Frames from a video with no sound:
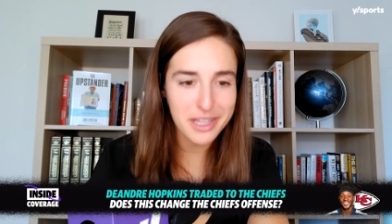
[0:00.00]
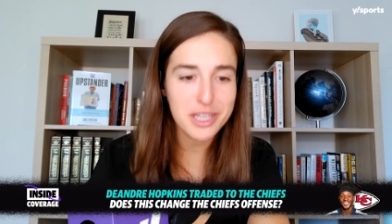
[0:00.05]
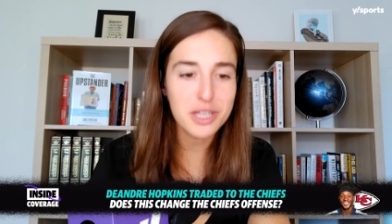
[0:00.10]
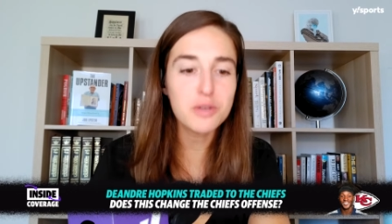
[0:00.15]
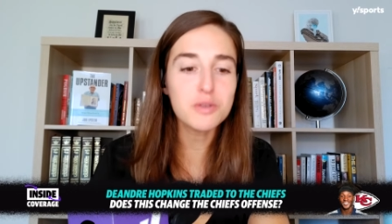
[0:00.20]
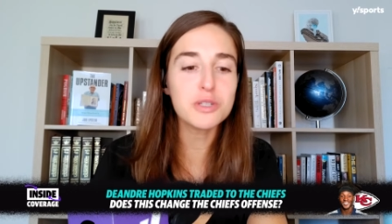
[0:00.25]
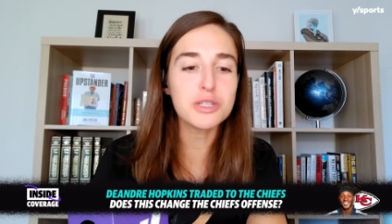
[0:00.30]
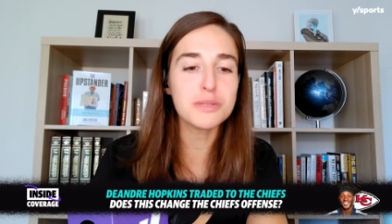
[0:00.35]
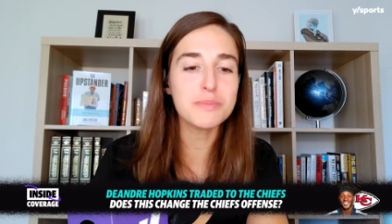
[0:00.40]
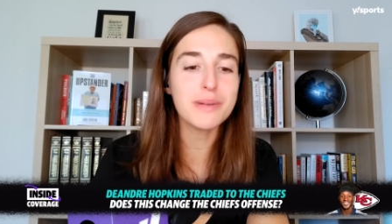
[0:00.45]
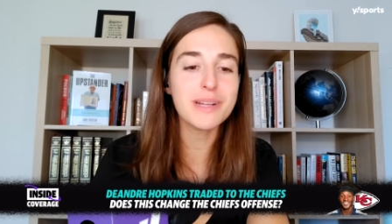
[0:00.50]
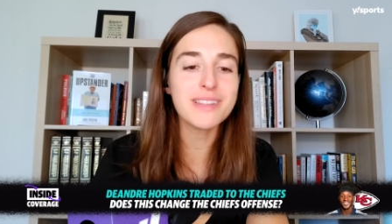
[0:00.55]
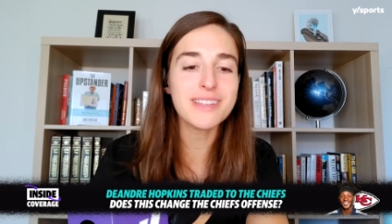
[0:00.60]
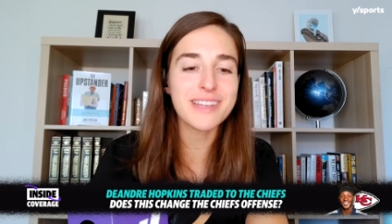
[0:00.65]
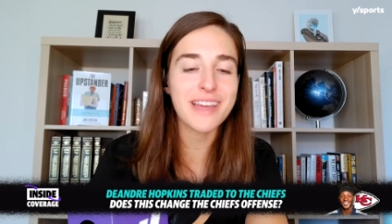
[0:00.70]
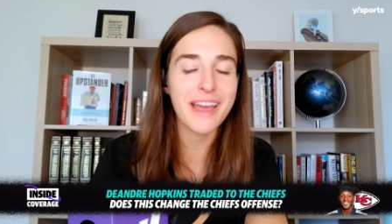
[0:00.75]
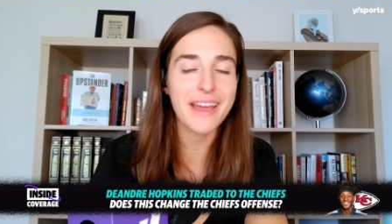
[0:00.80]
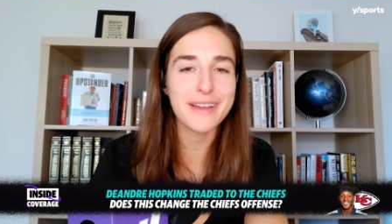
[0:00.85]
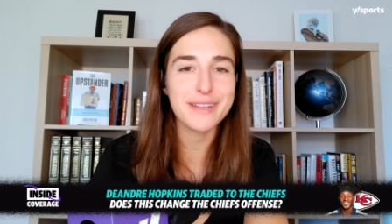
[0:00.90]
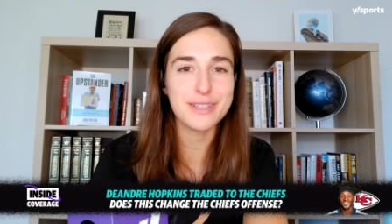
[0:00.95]
Like, you just made
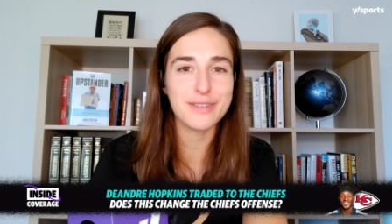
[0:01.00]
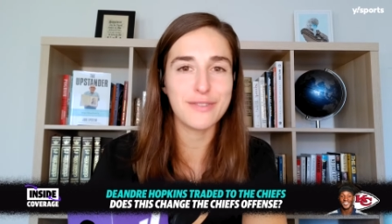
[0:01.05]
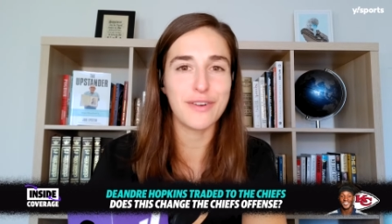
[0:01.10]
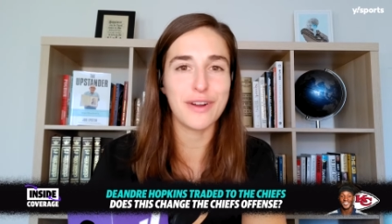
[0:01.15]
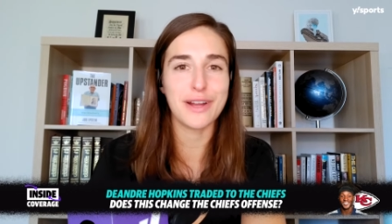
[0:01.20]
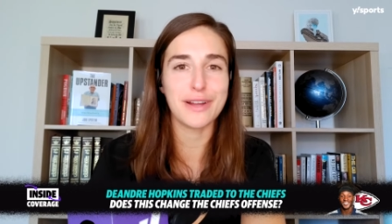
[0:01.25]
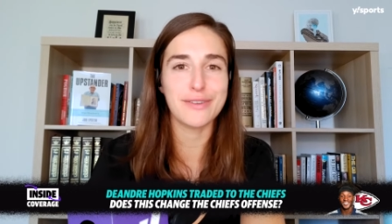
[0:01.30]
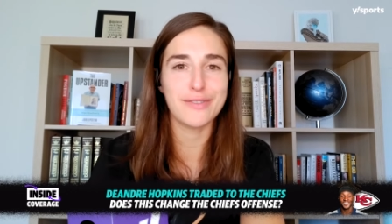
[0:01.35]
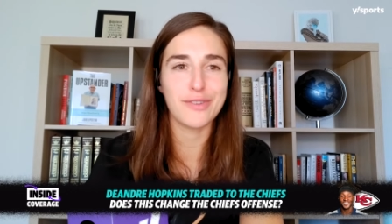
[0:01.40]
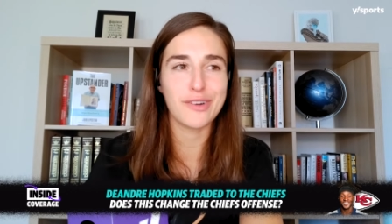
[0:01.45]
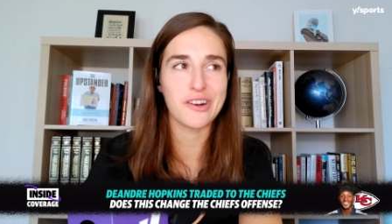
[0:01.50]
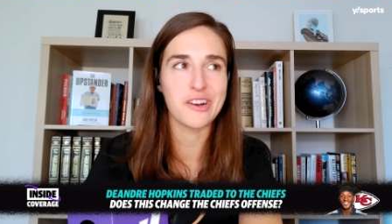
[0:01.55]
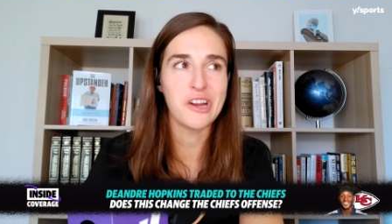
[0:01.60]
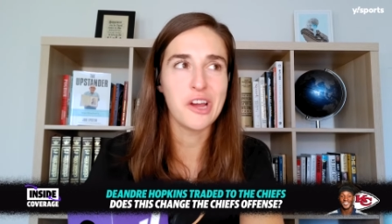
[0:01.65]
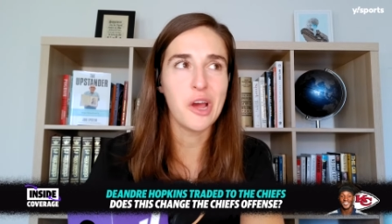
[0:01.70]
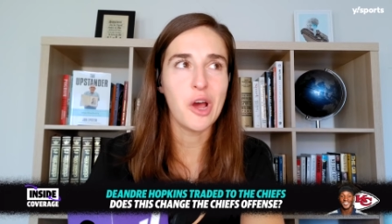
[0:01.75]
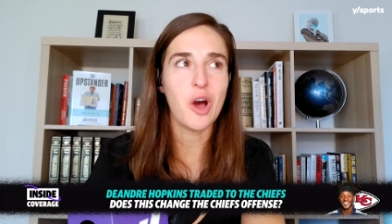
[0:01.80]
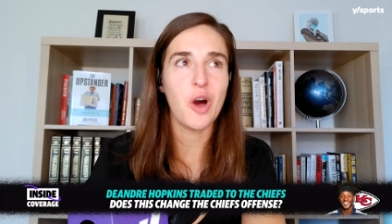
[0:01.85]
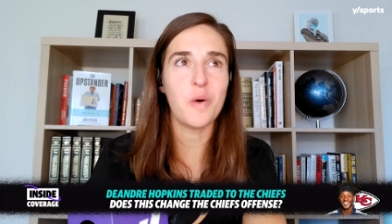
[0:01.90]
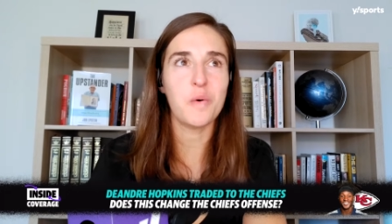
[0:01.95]
the case, Frank, for,
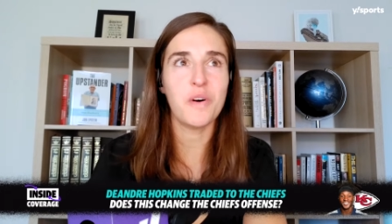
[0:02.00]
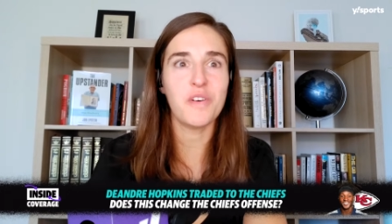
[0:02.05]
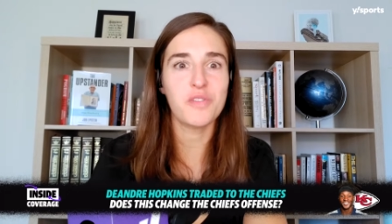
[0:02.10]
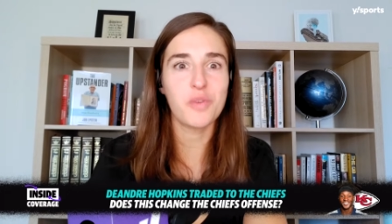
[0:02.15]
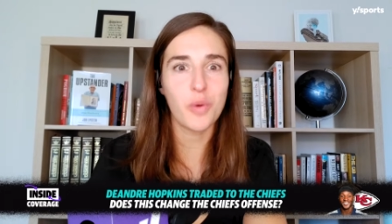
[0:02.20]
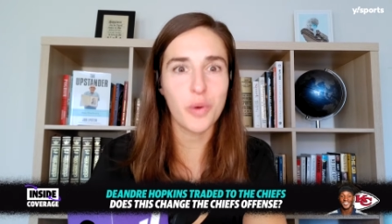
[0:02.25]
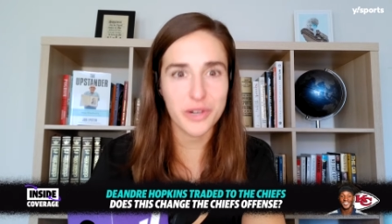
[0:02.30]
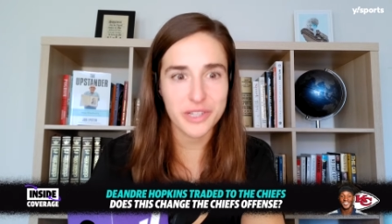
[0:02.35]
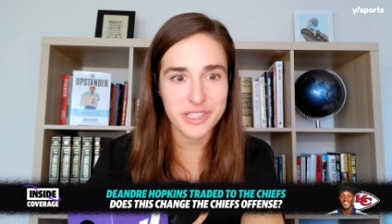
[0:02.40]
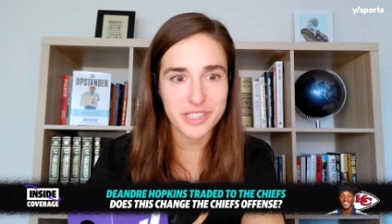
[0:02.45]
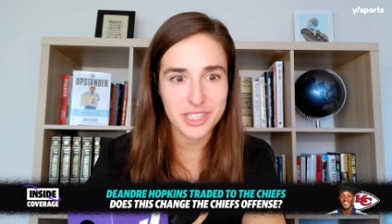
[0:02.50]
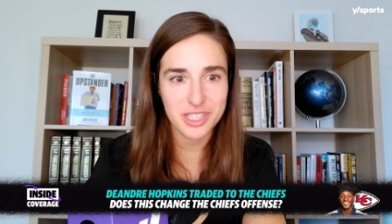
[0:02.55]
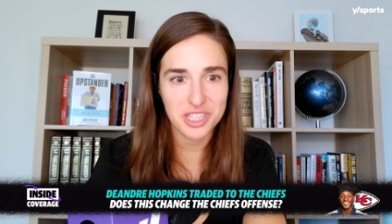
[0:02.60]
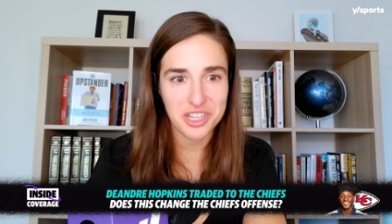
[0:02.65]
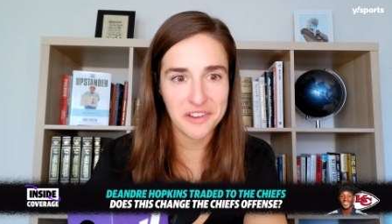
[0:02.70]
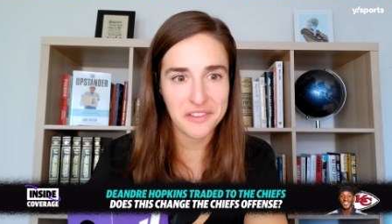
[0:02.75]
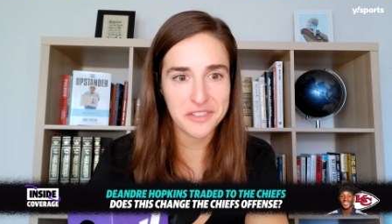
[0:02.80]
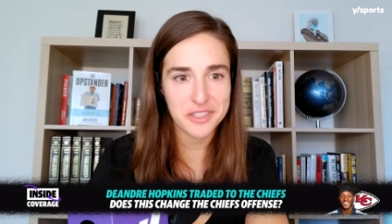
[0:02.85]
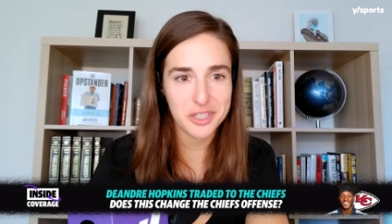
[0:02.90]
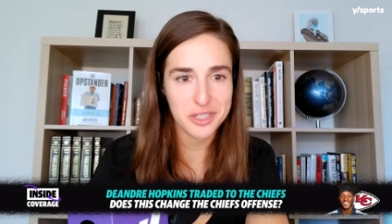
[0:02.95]
oh, well, of course the
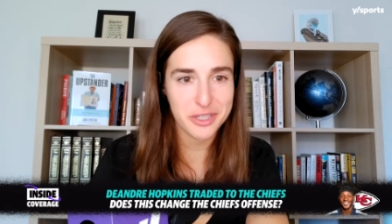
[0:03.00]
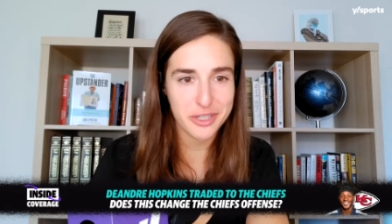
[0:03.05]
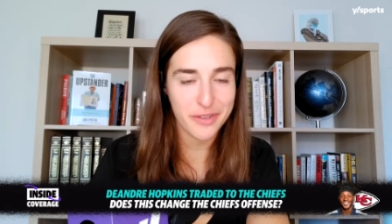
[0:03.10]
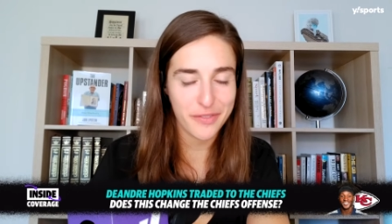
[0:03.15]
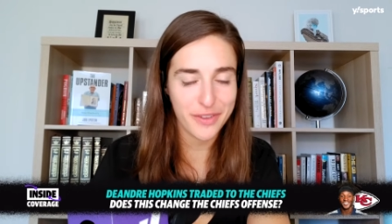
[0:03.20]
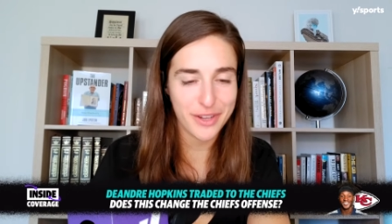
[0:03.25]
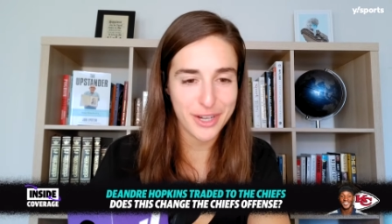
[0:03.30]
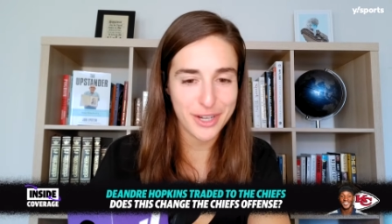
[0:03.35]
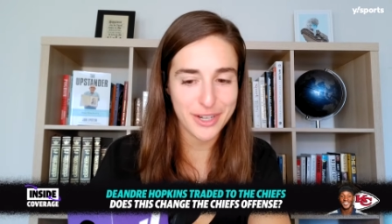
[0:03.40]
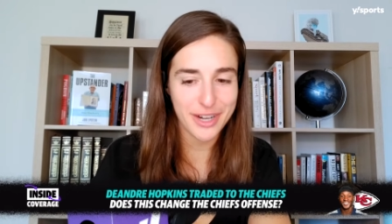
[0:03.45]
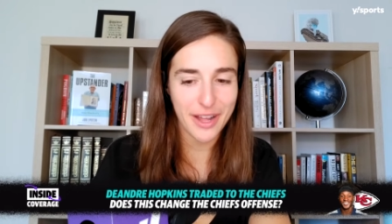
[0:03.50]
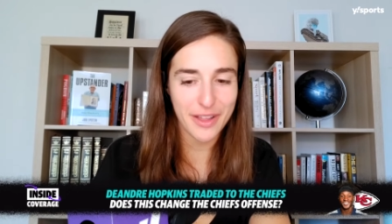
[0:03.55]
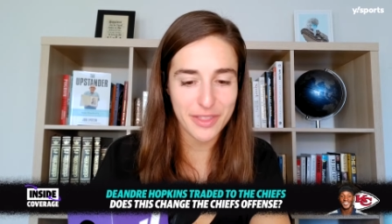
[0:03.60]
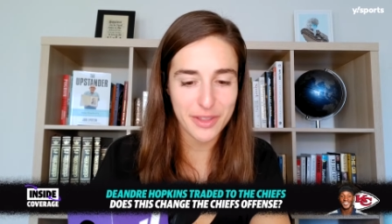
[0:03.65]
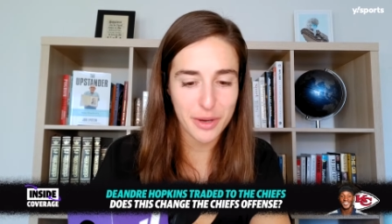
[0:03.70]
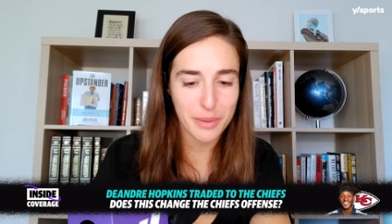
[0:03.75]
Chiefs should just figure it out.